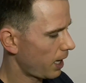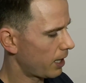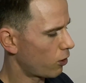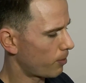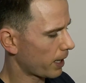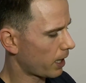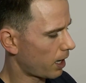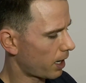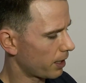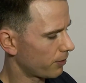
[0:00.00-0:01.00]
and oh my
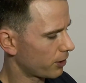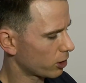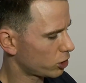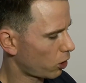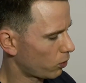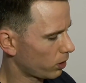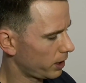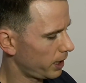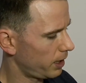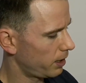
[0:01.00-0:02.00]
god, they're
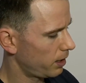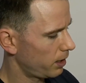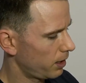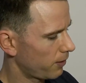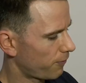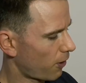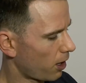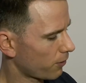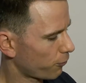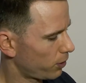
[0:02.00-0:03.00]
totally
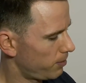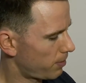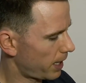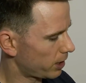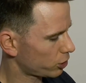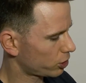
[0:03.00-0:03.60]
fog-free mesh.